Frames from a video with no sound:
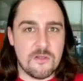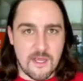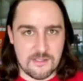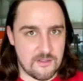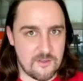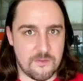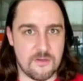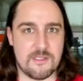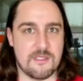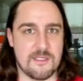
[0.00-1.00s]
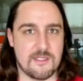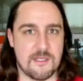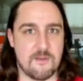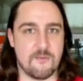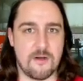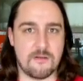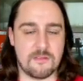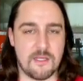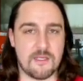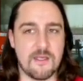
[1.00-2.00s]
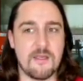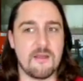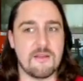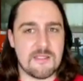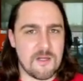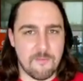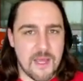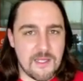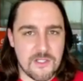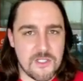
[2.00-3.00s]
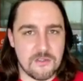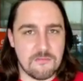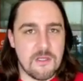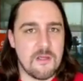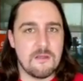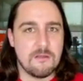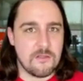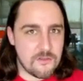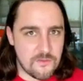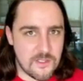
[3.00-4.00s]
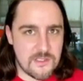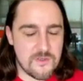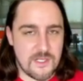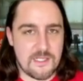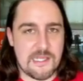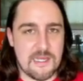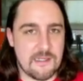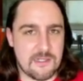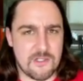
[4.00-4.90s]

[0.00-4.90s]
guys got the processing time wrong? Like, that's not my issue. You're the ones doing it late. Like,